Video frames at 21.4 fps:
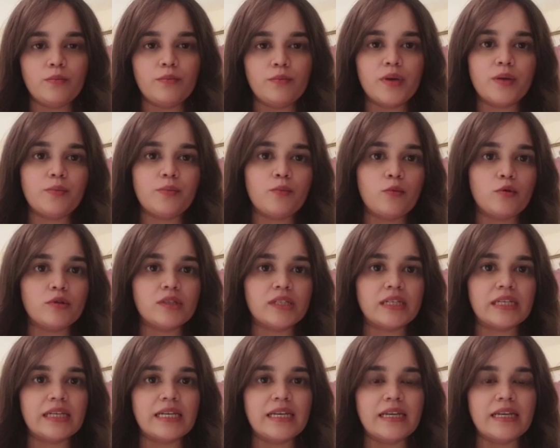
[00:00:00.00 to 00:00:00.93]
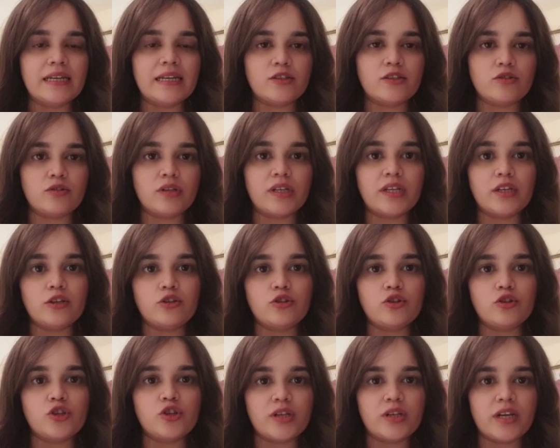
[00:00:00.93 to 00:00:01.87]
but mostly it's related to
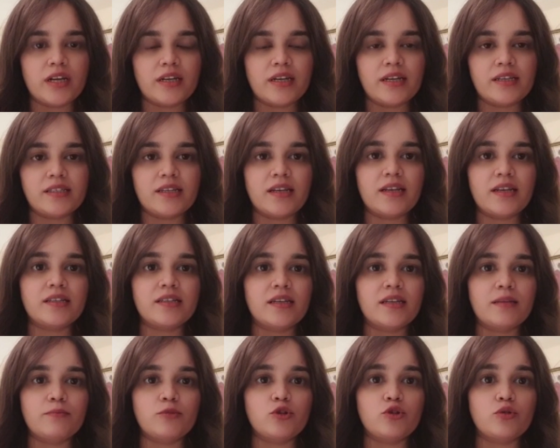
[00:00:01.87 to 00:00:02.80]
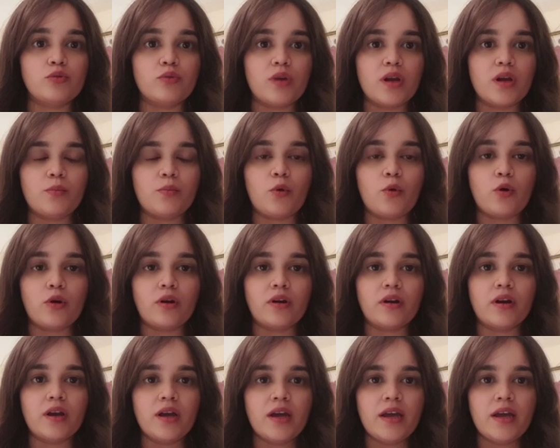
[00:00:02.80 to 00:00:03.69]
genetics, and it seems to run more